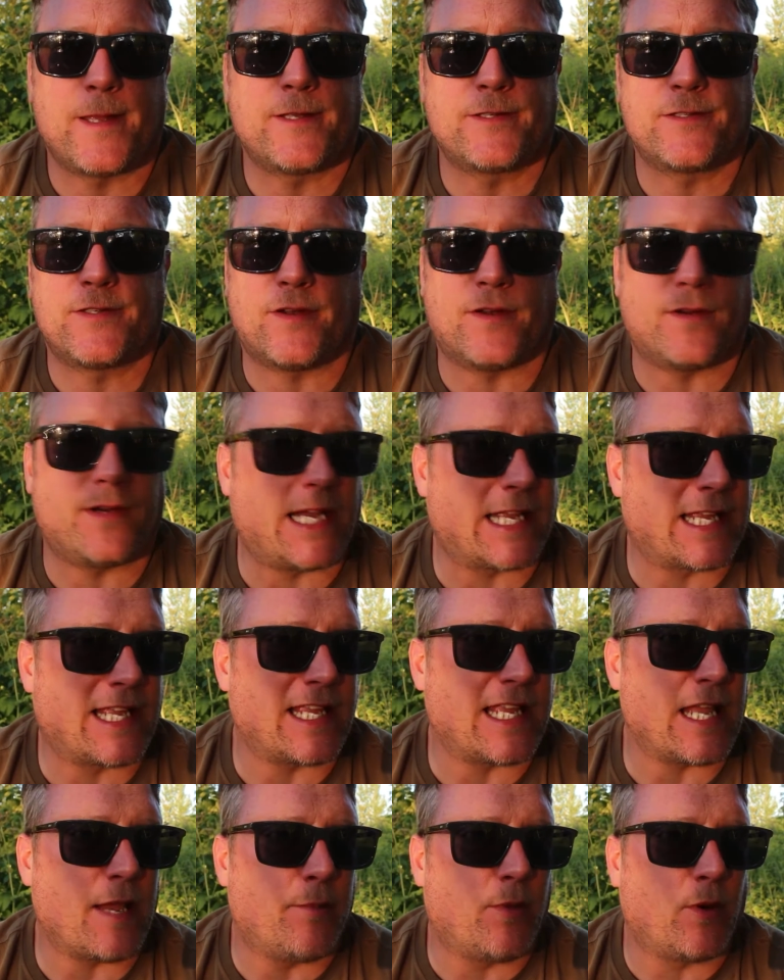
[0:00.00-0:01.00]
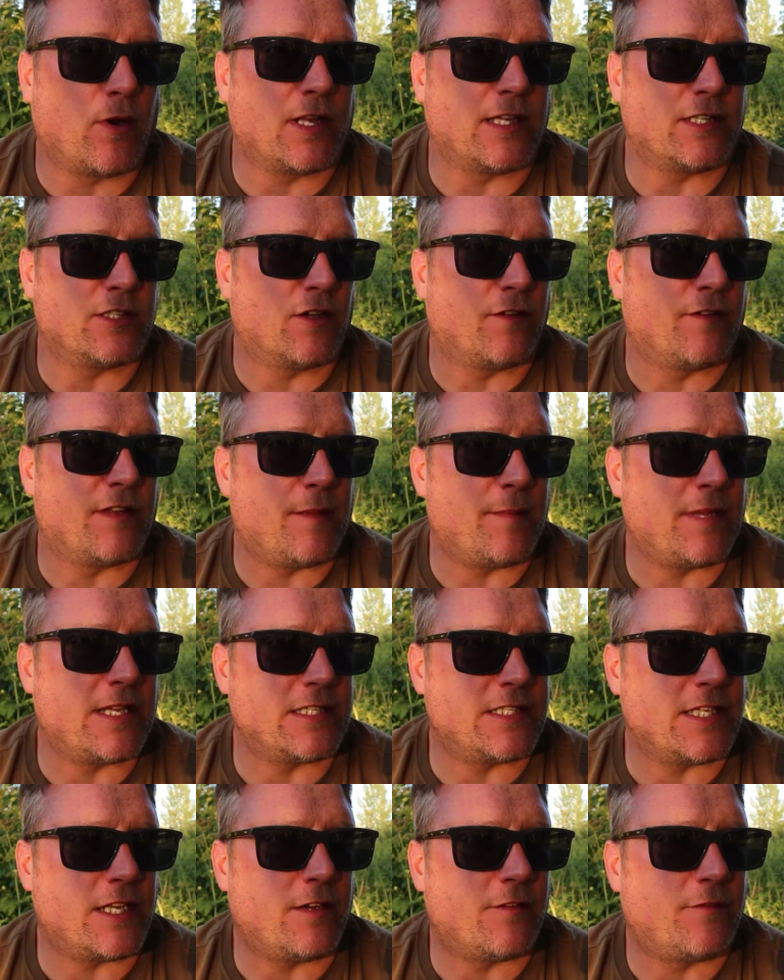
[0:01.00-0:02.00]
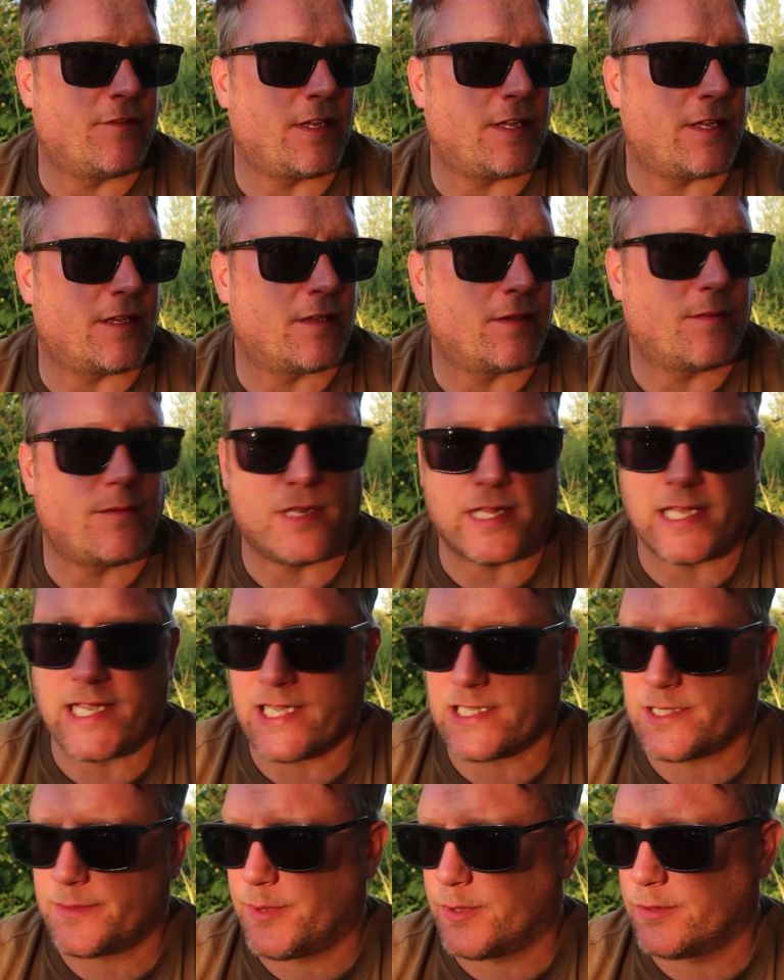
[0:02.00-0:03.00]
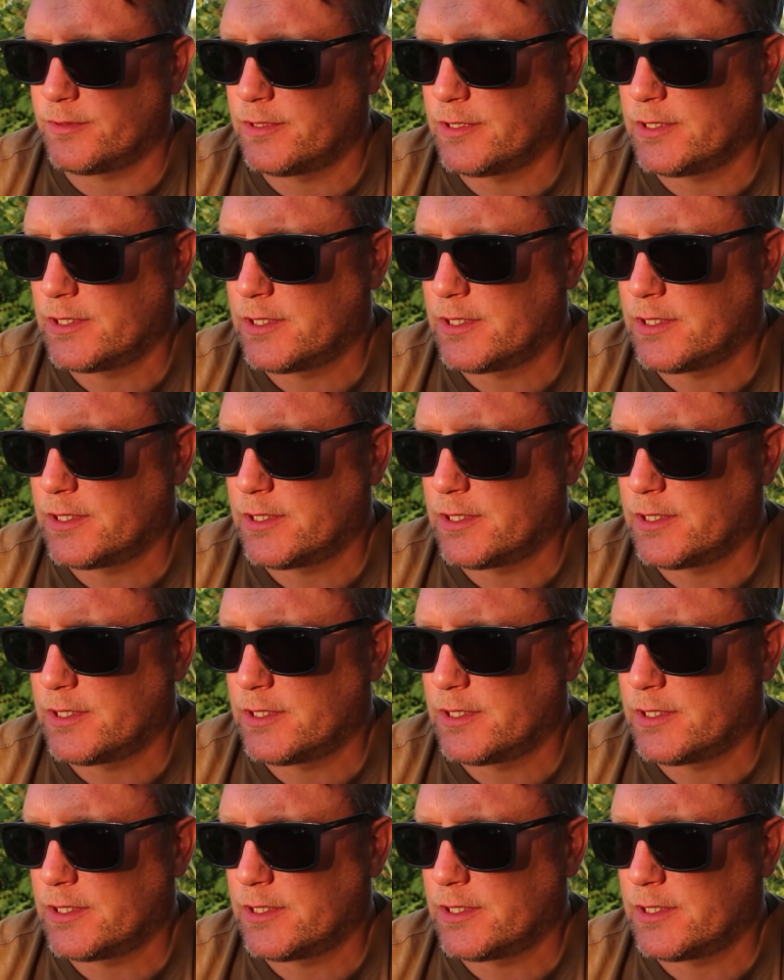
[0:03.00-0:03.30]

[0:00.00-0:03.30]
so I can get boilies over them easy enough with a catapult.